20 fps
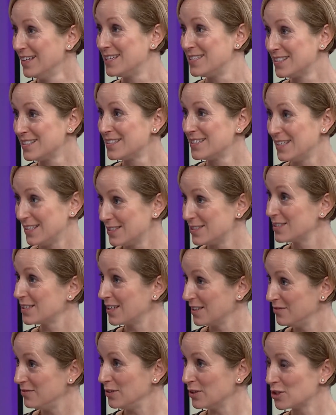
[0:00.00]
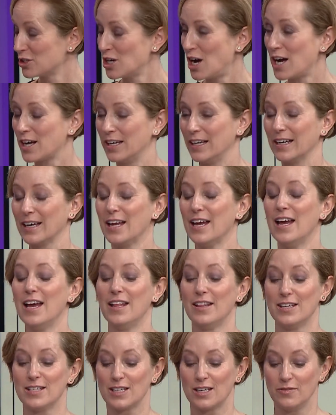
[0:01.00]
this is this can feel it's shocking. Great.
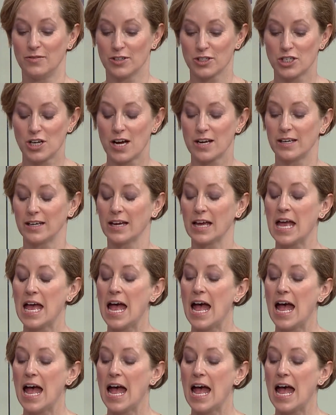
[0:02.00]
Yeah. This can feel shocking.